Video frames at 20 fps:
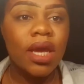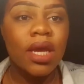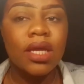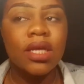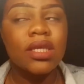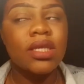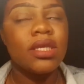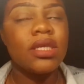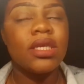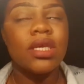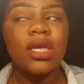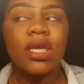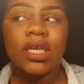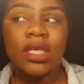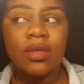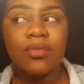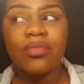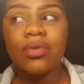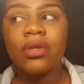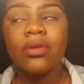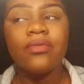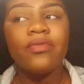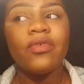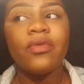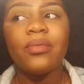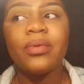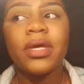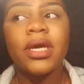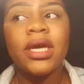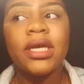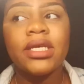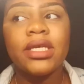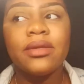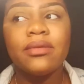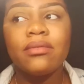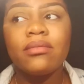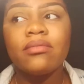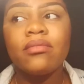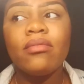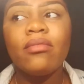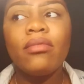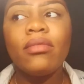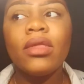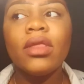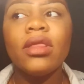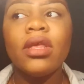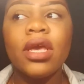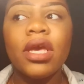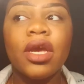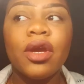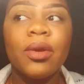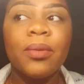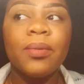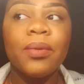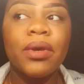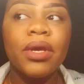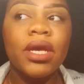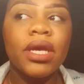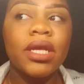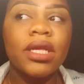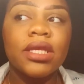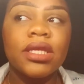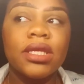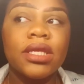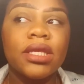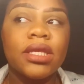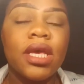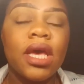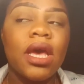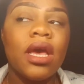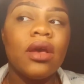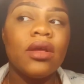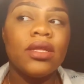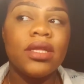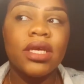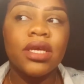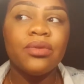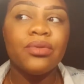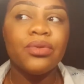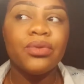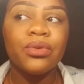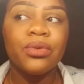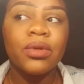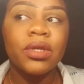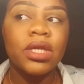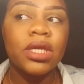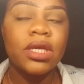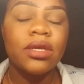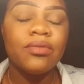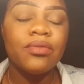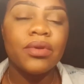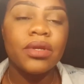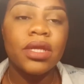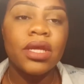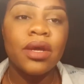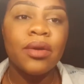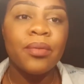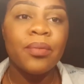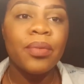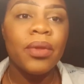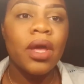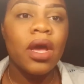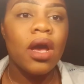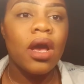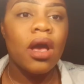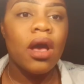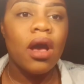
it's a beautiful place. The Europeans did ruin it for them.